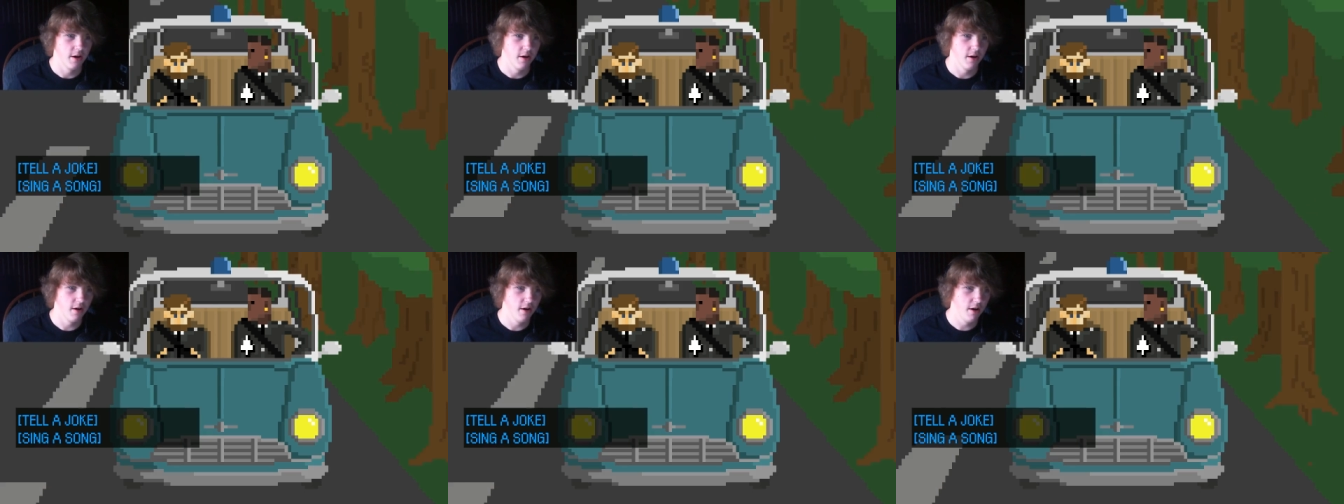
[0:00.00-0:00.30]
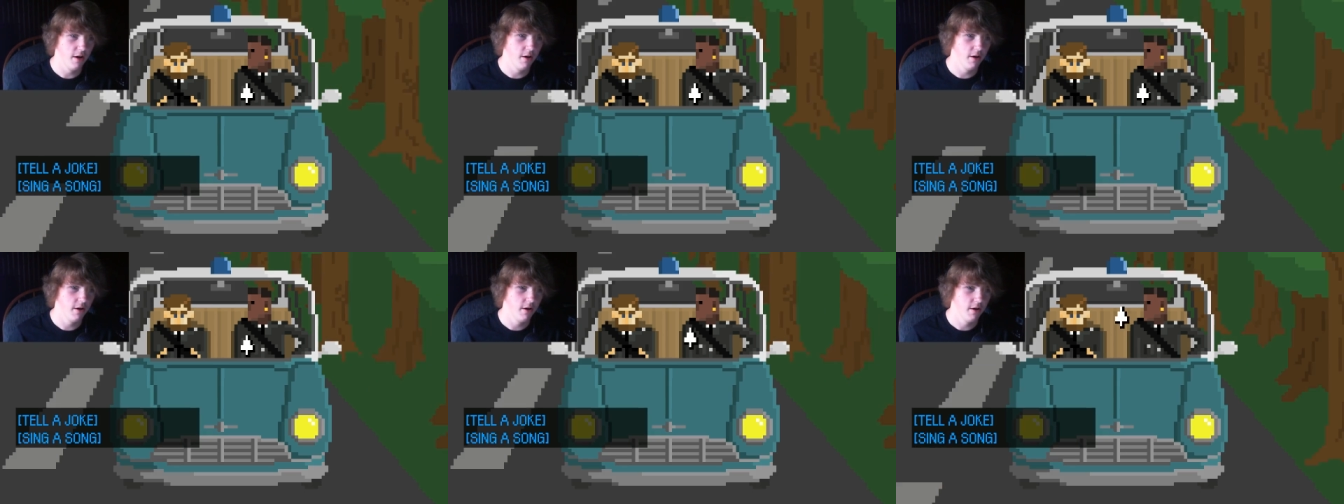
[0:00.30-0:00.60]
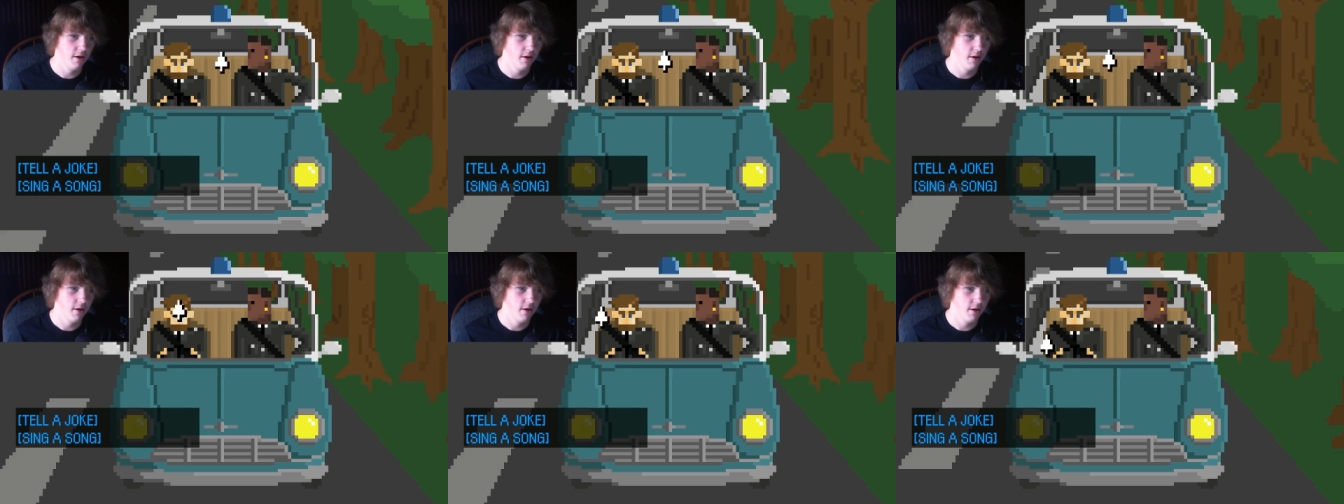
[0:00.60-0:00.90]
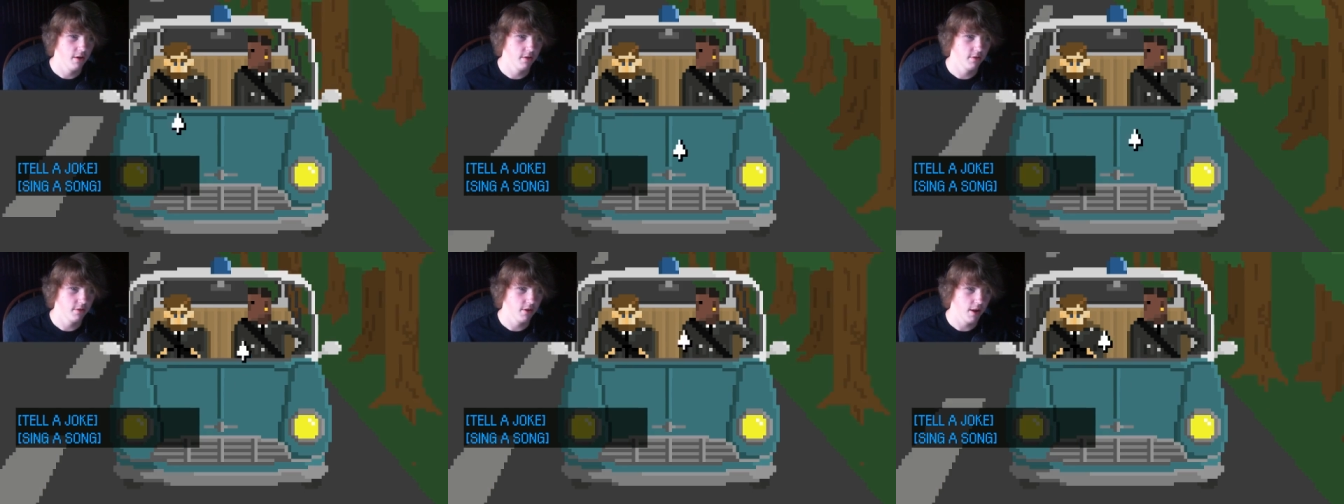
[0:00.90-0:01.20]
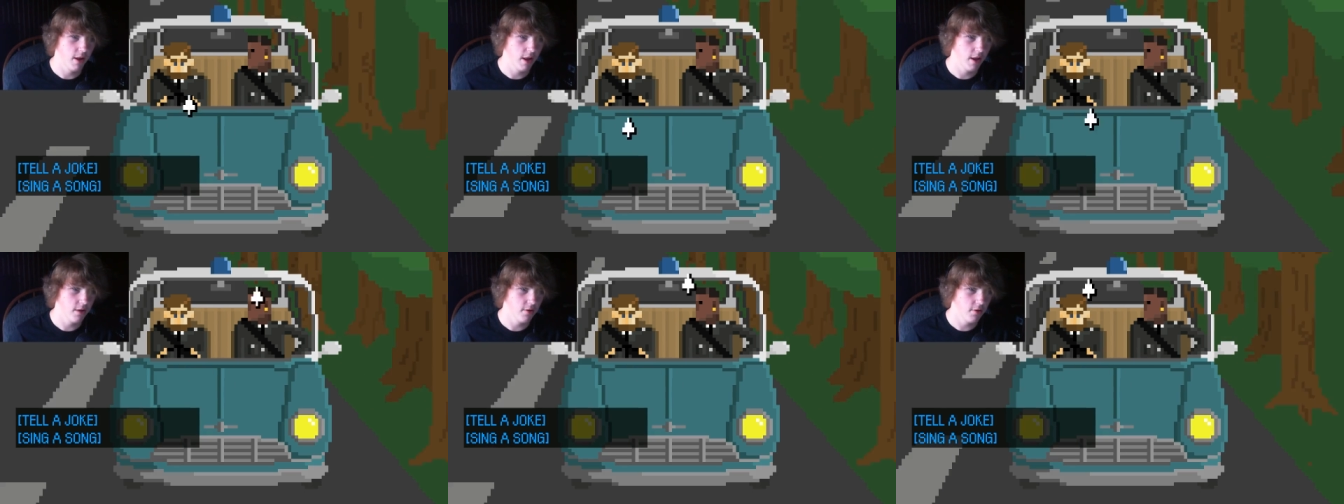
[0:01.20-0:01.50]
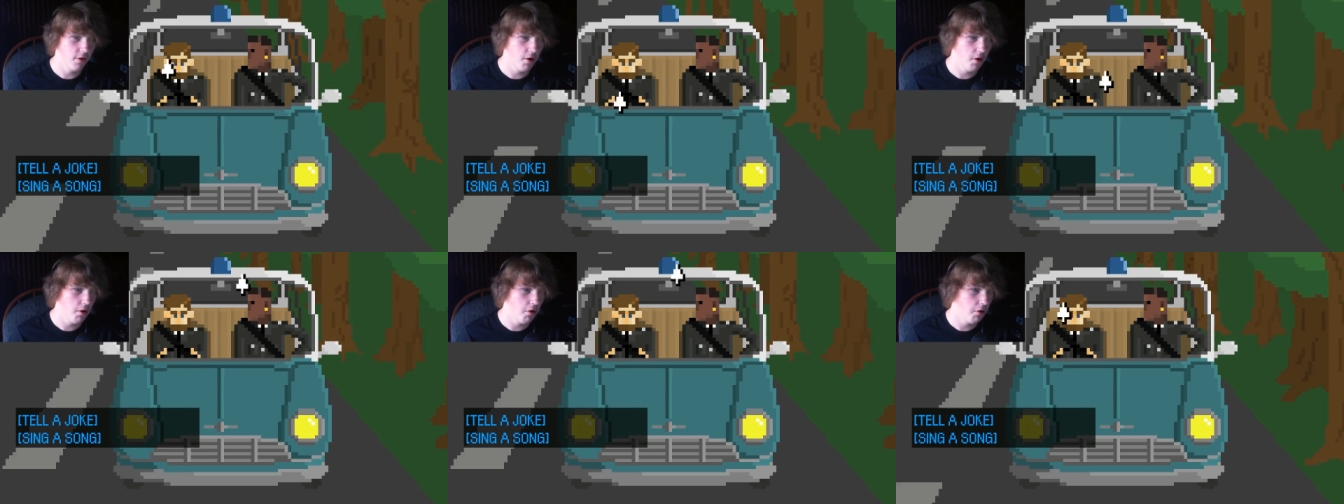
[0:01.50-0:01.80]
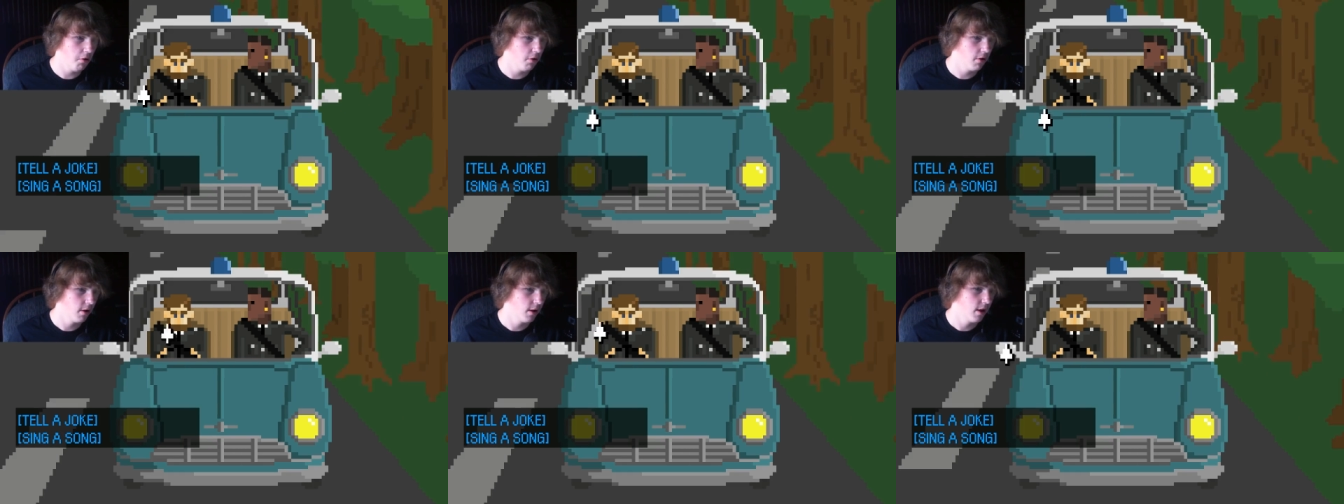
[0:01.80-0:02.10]
Uh, I don't
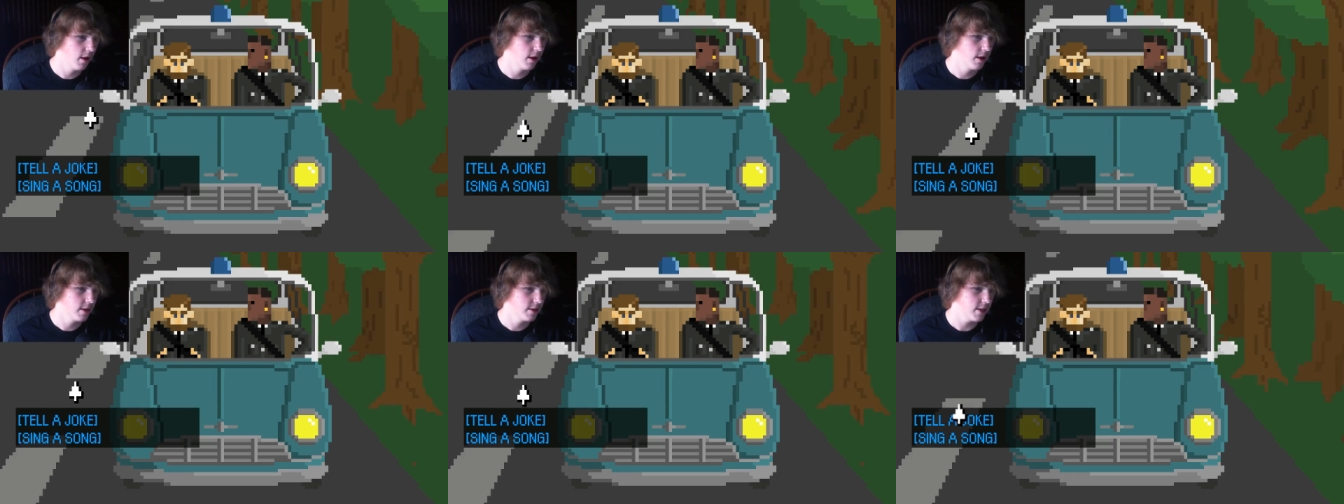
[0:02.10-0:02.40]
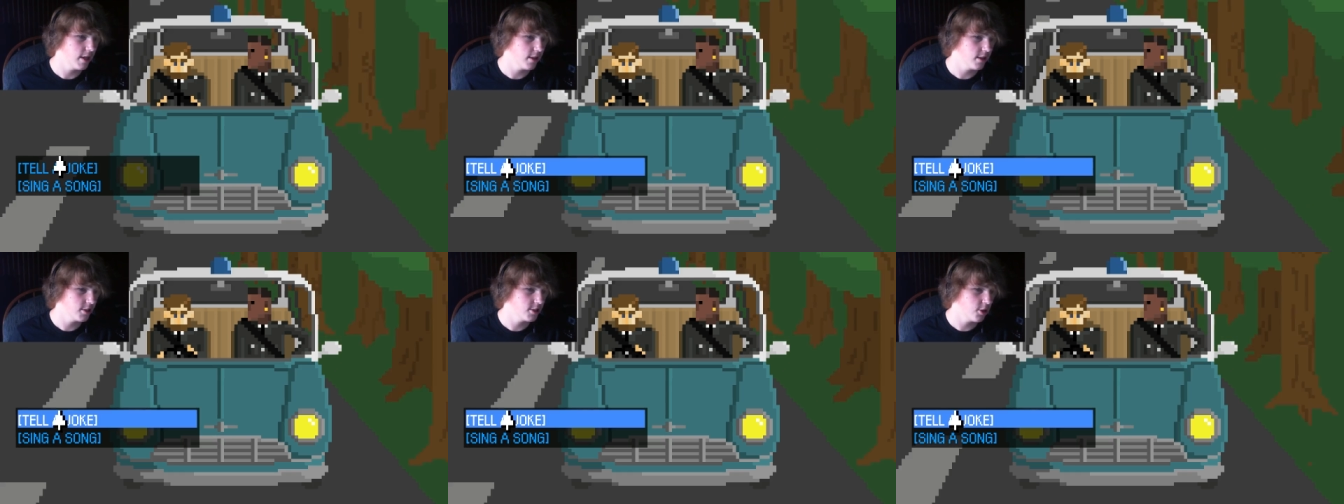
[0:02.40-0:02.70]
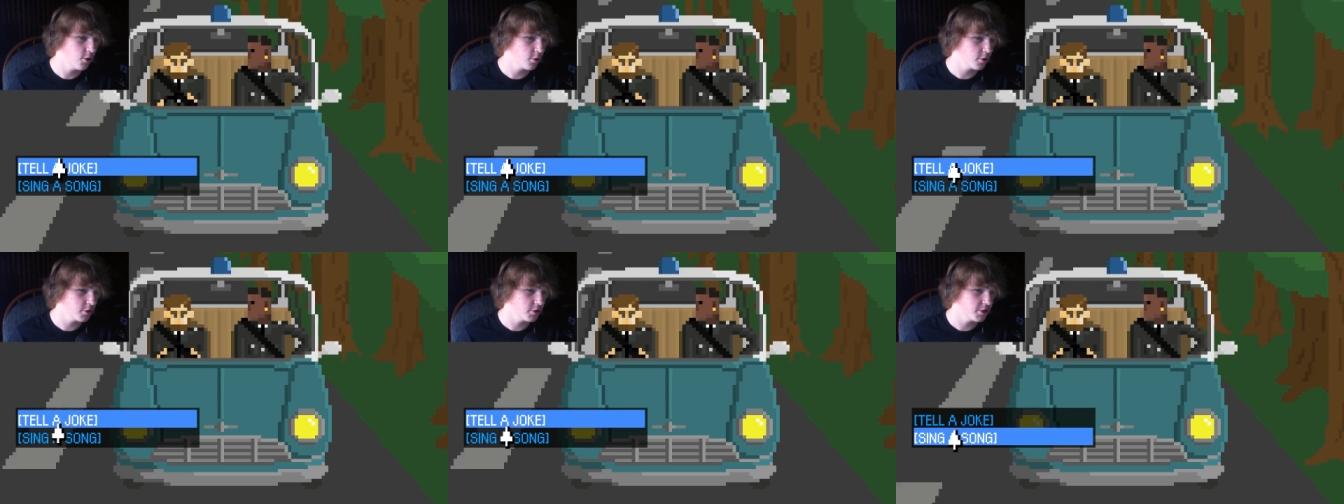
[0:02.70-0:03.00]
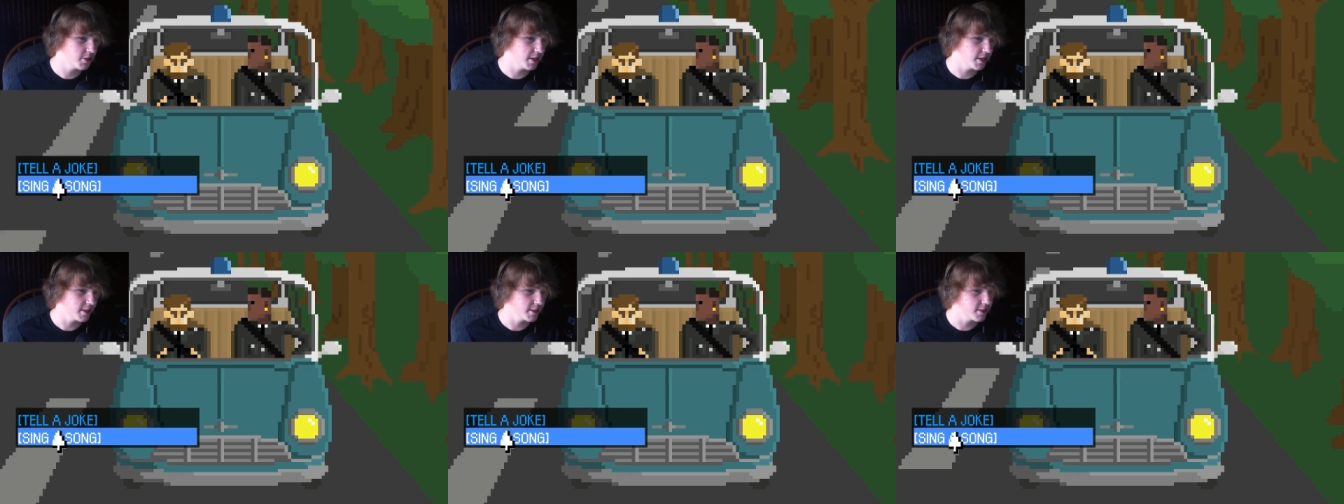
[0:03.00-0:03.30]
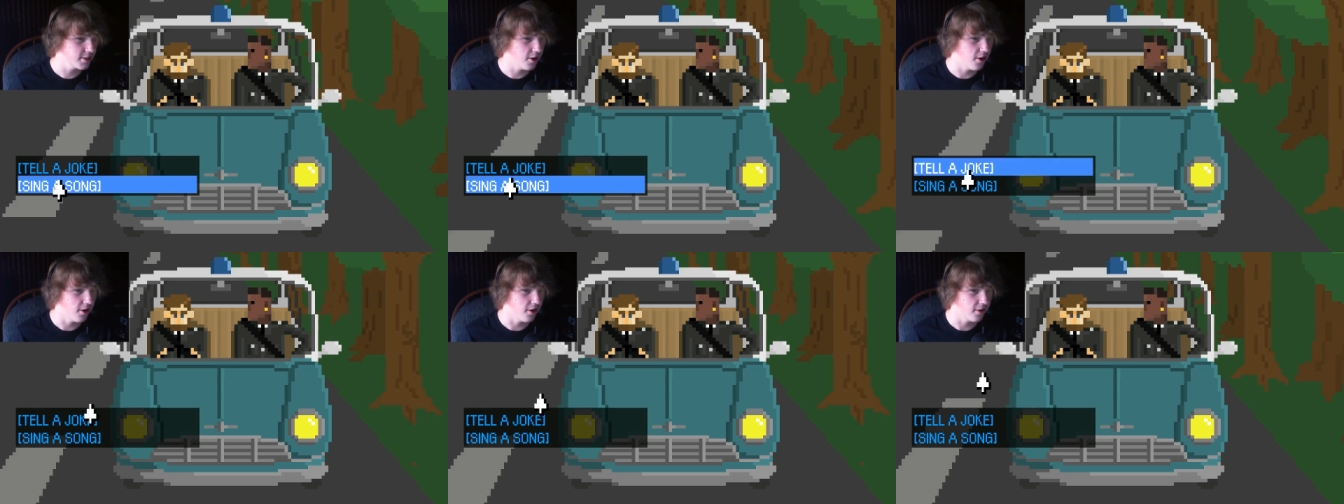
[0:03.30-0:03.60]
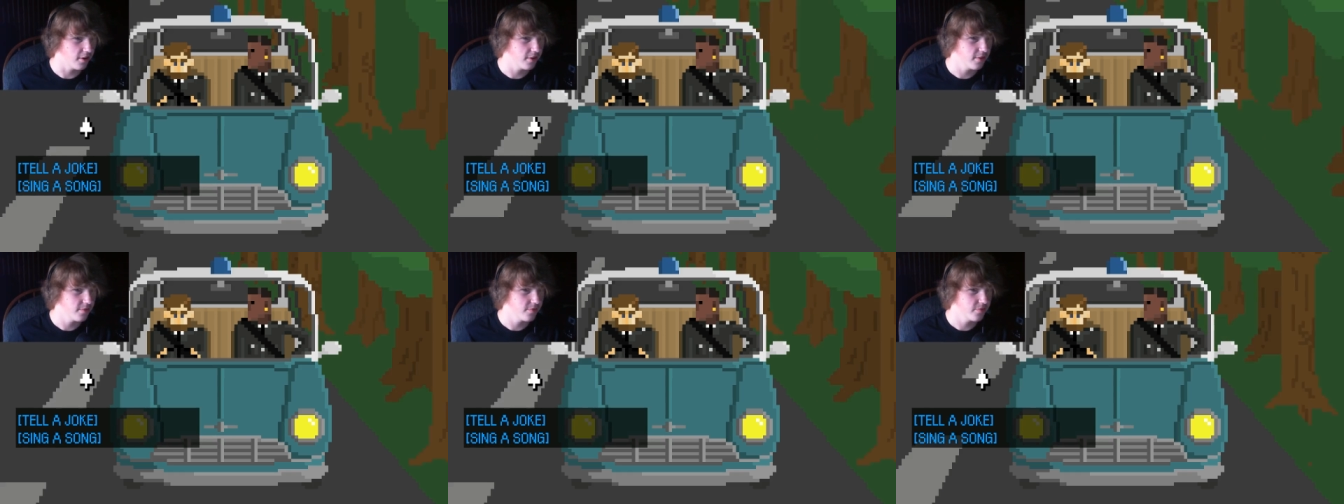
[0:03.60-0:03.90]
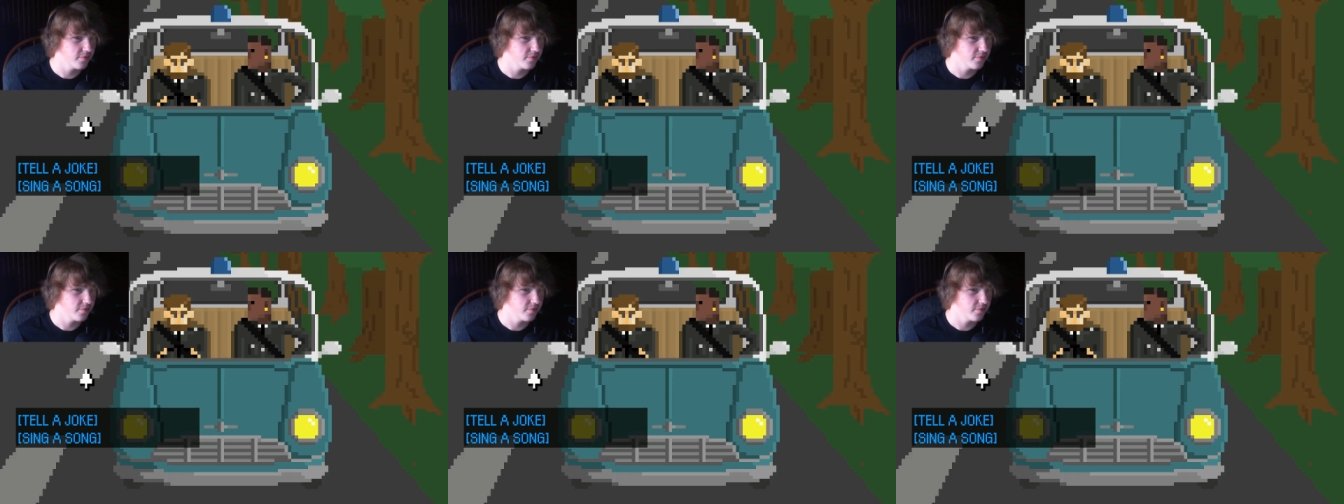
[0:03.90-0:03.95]
know. Tell a joke or sing a song.